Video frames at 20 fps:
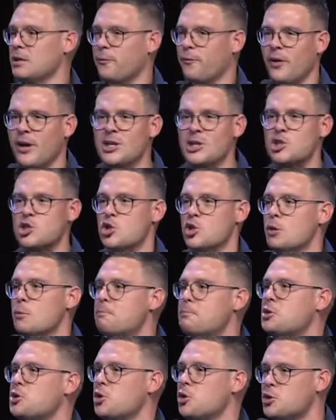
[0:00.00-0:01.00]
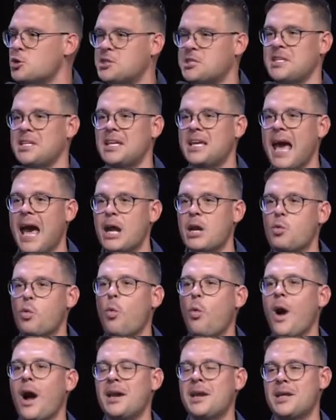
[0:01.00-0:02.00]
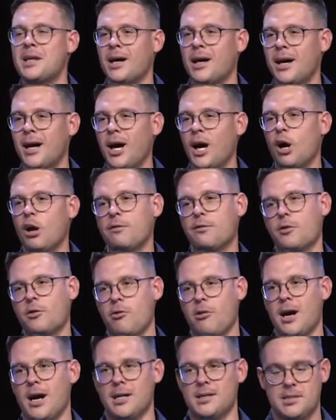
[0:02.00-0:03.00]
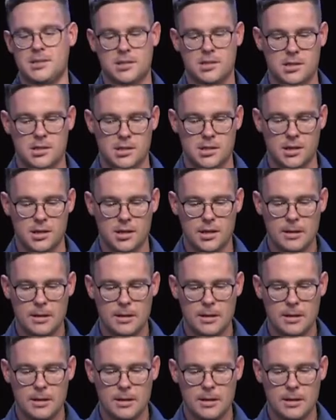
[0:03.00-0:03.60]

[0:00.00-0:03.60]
friends, to the beauty and wonder of Christ.